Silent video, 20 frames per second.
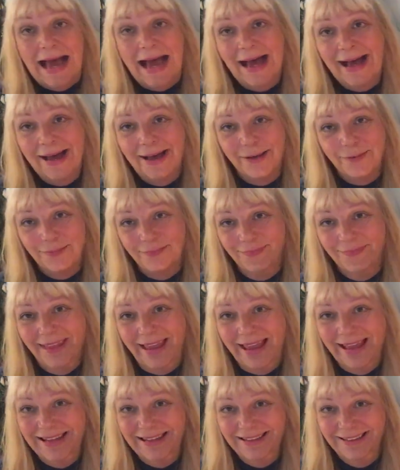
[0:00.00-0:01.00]

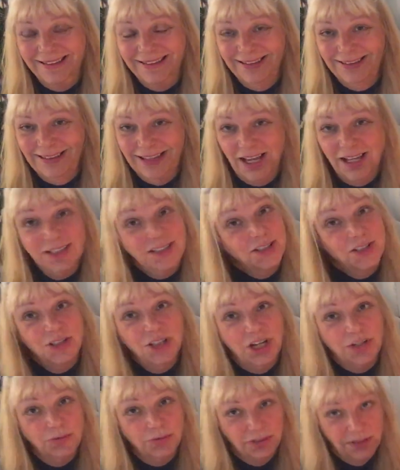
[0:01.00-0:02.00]
And knights
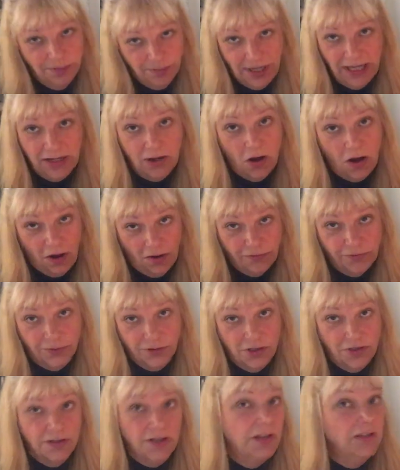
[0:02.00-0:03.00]
generally make
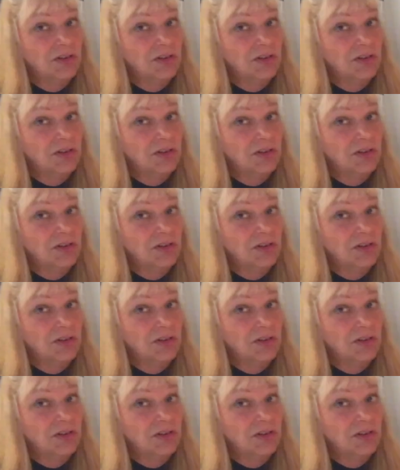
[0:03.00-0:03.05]
offers.